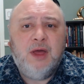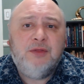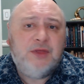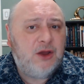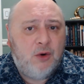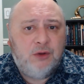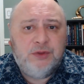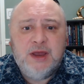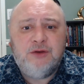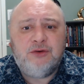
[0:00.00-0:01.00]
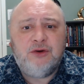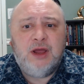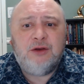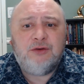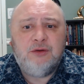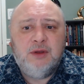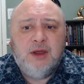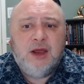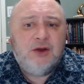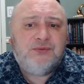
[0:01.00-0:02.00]
They go on the internet
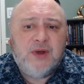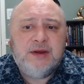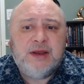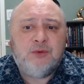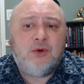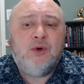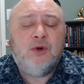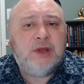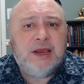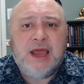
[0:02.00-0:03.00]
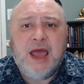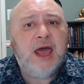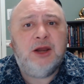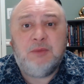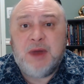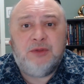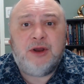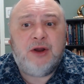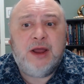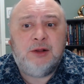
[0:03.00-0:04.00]
and find out all they can about
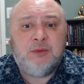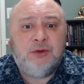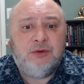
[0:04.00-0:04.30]
their ailment.